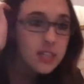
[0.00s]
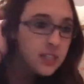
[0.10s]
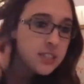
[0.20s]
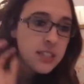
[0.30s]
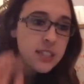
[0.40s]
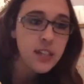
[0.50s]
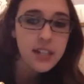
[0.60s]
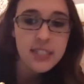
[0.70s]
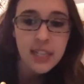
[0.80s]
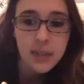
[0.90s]
Let's look at our
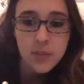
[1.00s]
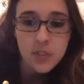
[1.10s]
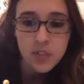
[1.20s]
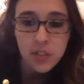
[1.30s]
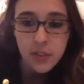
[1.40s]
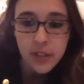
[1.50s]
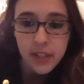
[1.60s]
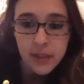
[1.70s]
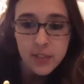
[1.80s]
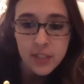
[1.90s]
examples real quick.
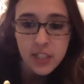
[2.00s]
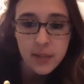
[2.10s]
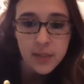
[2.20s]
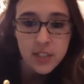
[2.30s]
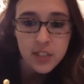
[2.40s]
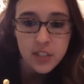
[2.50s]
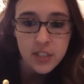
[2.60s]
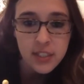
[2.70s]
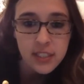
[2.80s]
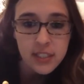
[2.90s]
I'm going to share my
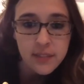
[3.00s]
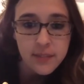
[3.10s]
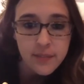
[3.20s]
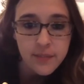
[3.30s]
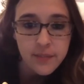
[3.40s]
screen.